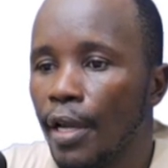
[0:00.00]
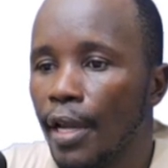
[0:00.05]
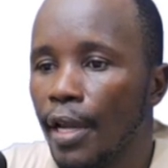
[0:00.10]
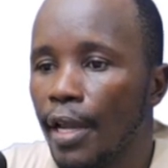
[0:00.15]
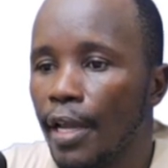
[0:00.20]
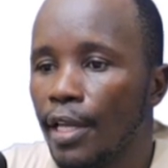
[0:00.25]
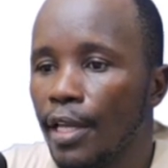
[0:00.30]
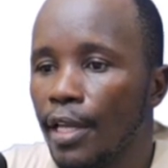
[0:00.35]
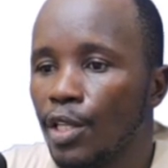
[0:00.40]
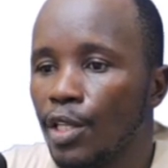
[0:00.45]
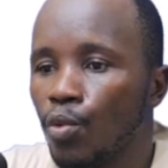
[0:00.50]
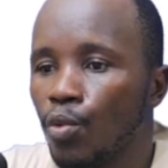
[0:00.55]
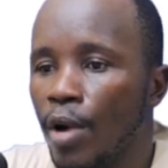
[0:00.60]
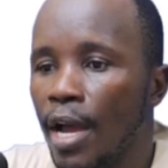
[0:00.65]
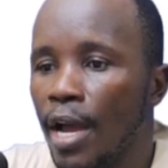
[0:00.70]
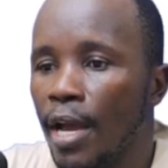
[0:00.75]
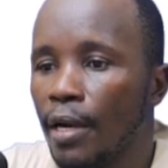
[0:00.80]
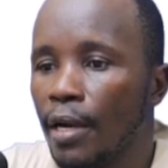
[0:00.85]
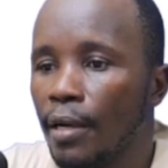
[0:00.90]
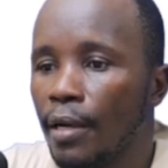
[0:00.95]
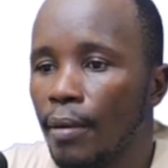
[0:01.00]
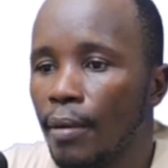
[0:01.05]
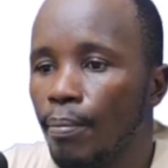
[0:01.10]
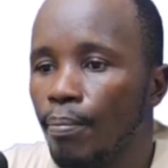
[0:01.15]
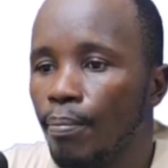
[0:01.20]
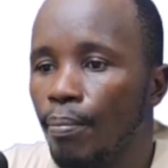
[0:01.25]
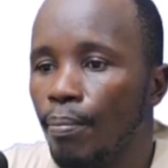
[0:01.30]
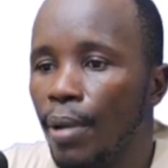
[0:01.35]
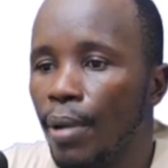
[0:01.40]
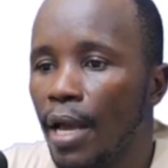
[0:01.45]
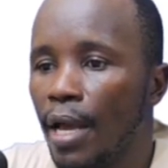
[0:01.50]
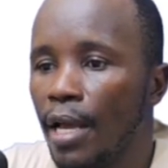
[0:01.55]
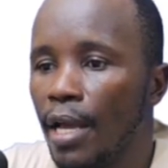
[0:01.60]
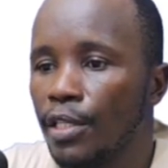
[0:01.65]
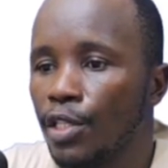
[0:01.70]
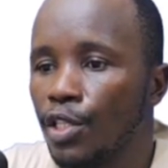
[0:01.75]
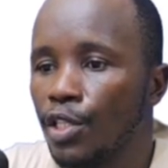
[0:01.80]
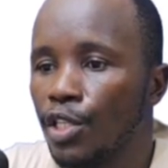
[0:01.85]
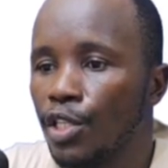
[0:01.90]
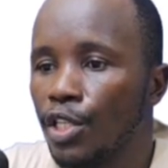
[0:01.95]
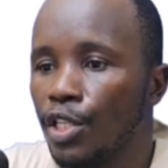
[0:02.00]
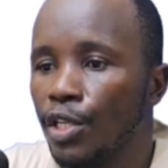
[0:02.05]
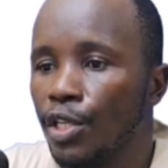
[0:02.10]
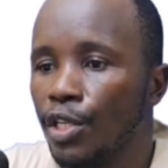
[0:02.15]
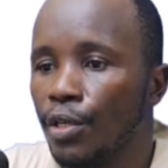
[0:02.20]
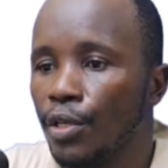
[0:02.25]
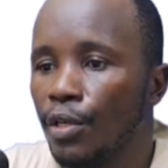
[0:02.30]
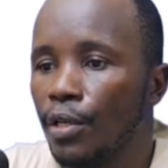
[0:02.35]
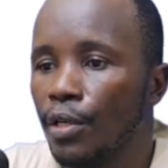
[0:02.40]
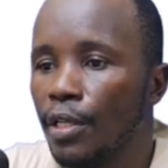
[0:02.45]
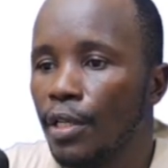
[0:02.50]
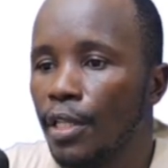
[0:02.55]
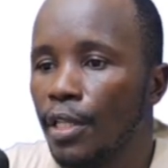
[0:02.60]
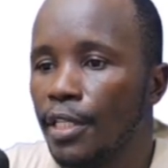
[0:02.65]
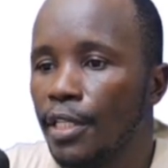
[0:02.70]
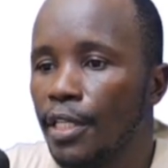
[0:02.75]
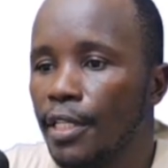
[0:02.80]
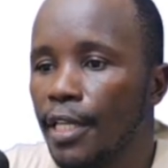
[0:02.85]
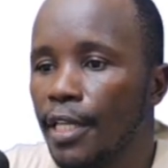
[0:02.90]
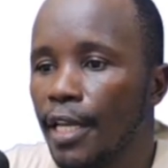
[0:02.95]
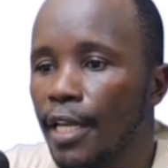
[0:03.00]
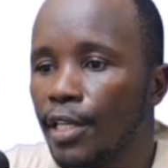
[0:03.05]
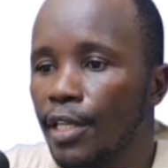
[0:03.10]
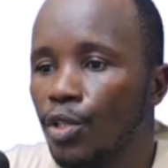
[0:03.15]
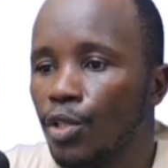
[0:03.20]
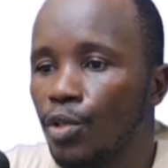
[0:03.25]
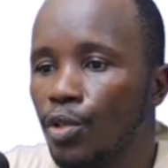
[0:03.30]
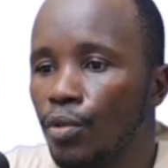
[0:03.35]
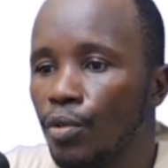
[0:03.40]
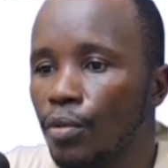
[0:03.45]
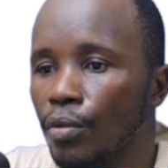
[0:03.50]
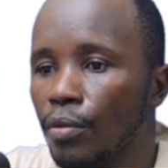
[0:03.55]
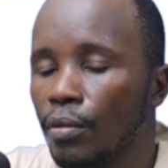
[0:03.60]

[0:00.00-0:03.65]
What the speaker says: s1 plus 0, this is s2.